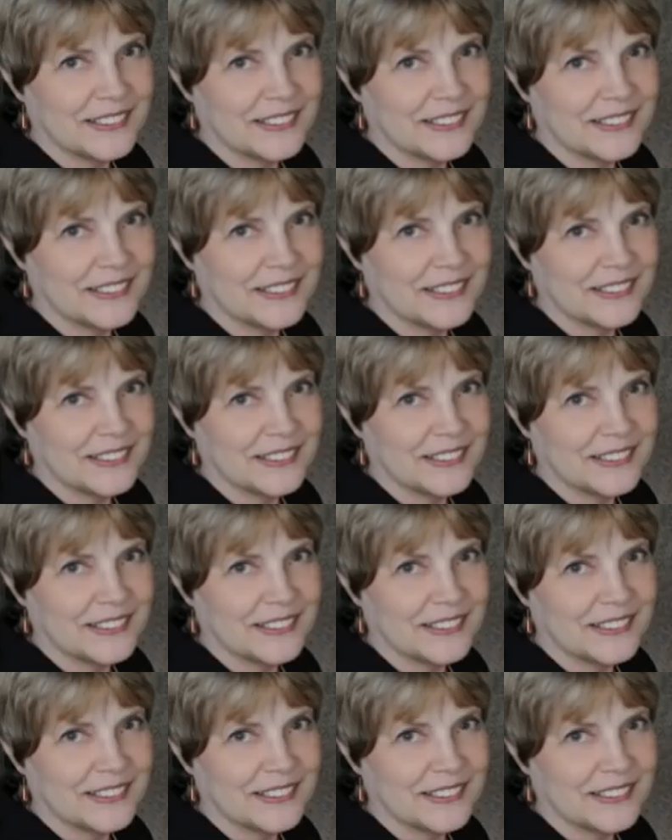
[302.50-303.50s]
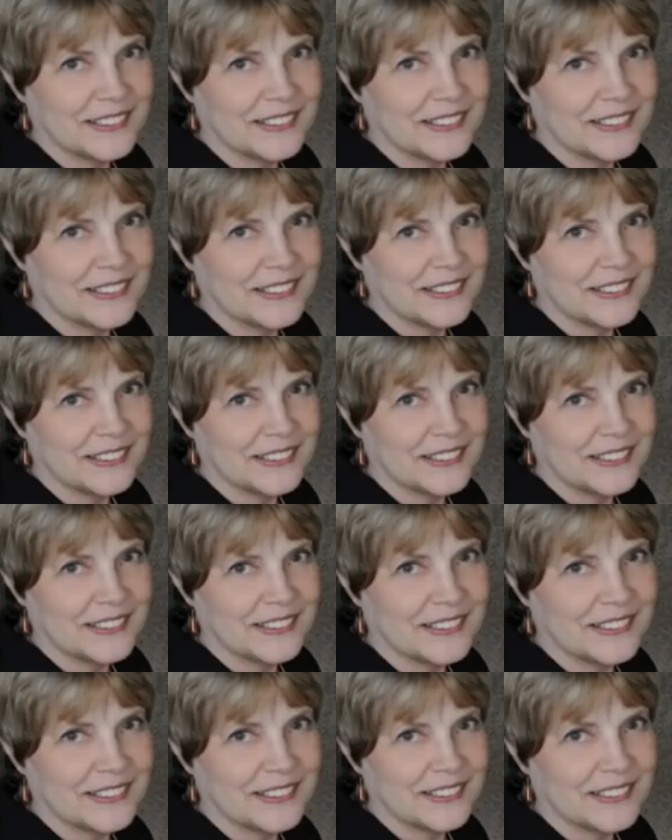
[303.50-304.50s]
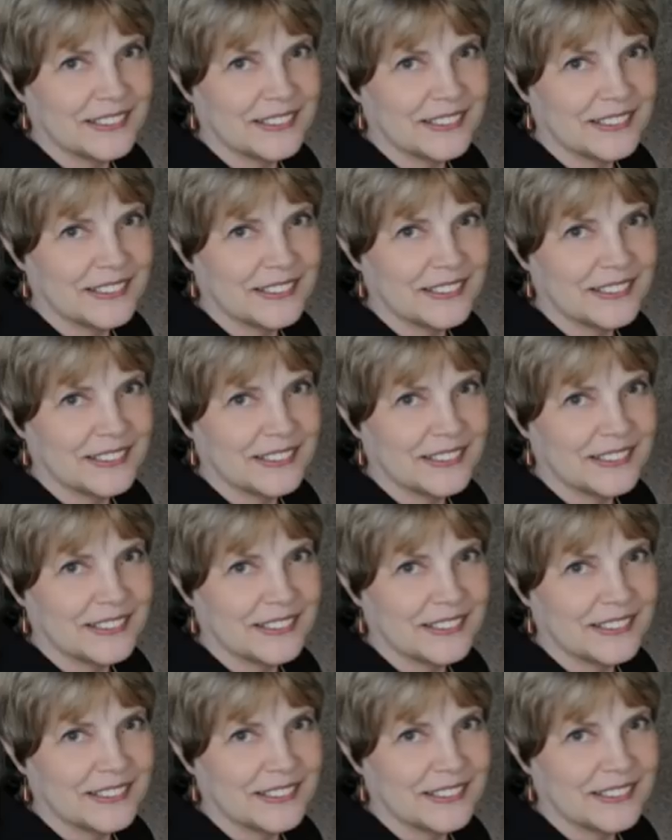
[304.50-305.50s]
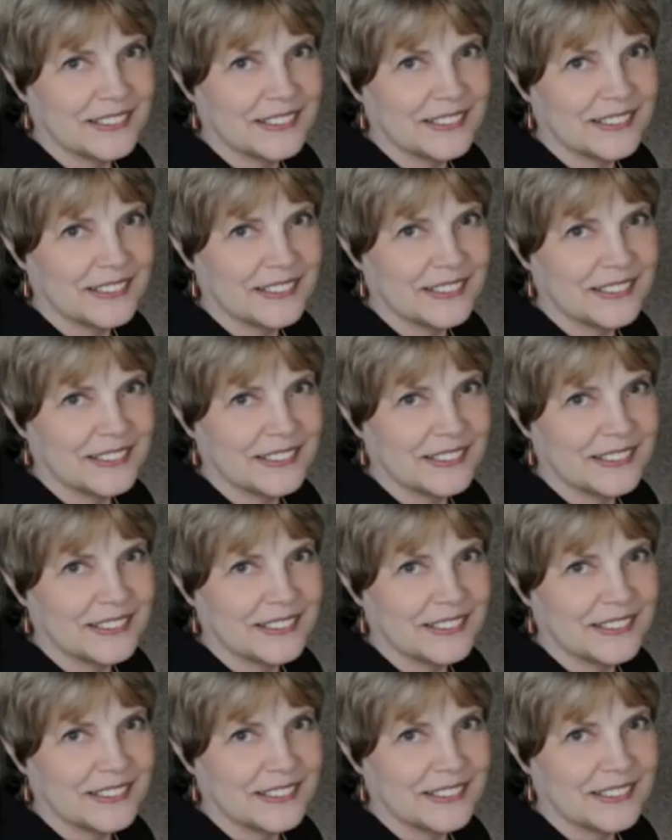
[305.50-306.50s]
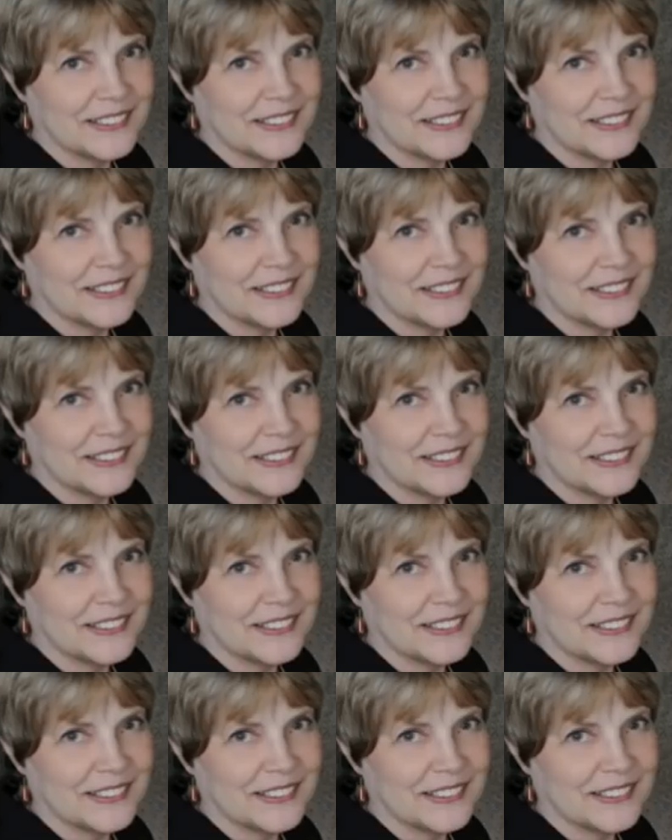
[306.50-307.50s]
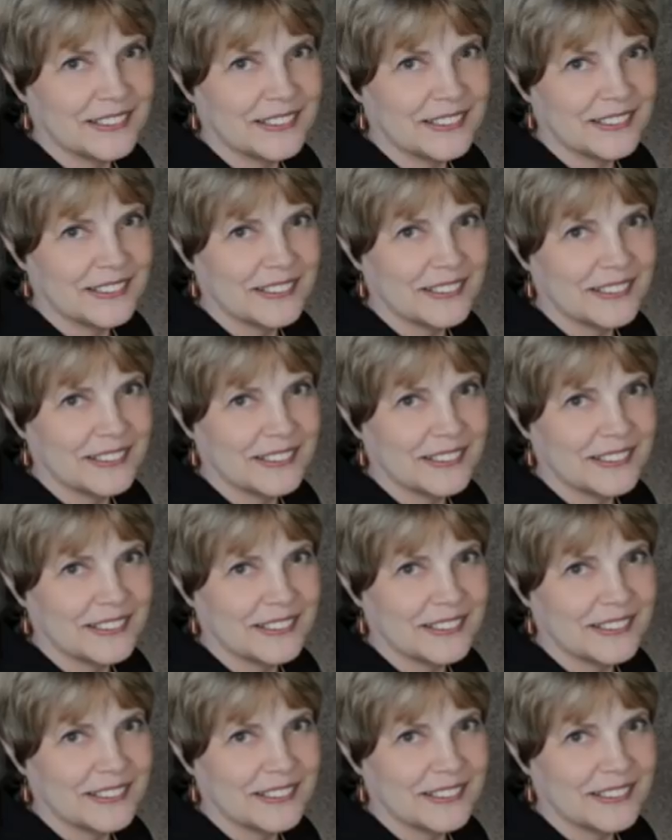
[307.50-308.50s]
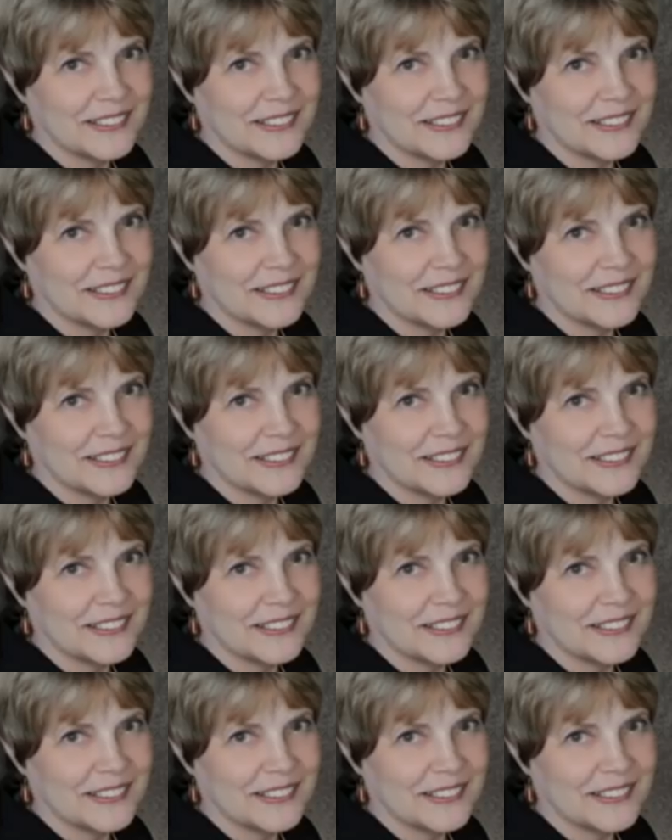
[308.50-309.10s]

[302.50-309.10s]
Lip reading: [no speech]